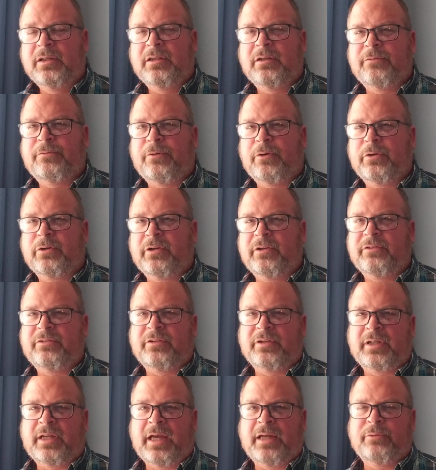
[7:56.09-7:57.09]
The
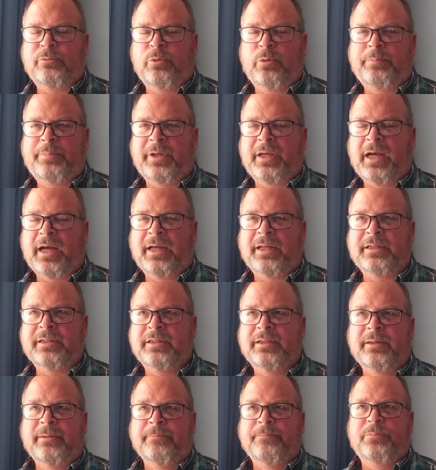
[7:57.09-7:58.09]
focus, again, will be on,